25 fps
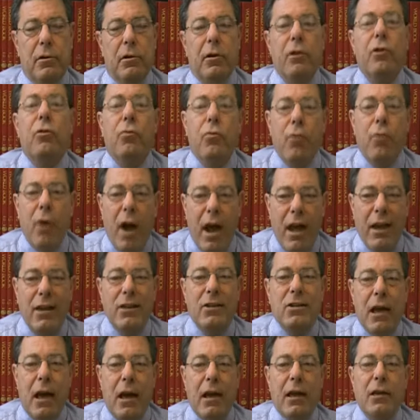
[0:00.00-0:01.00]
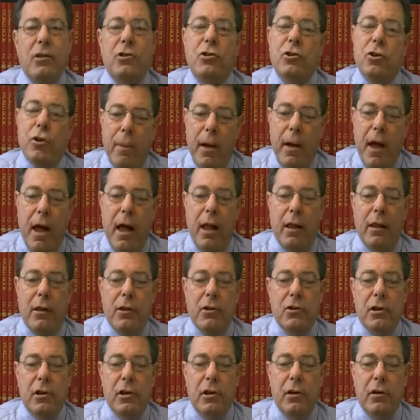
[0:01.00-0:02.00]
Right-size your
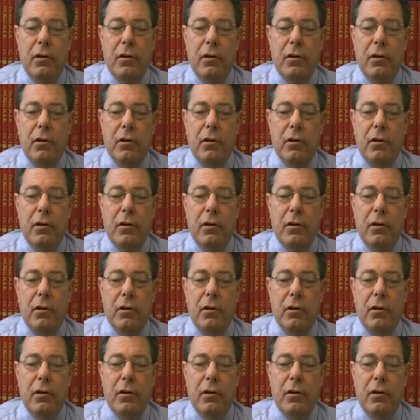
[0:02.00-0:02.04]
policy.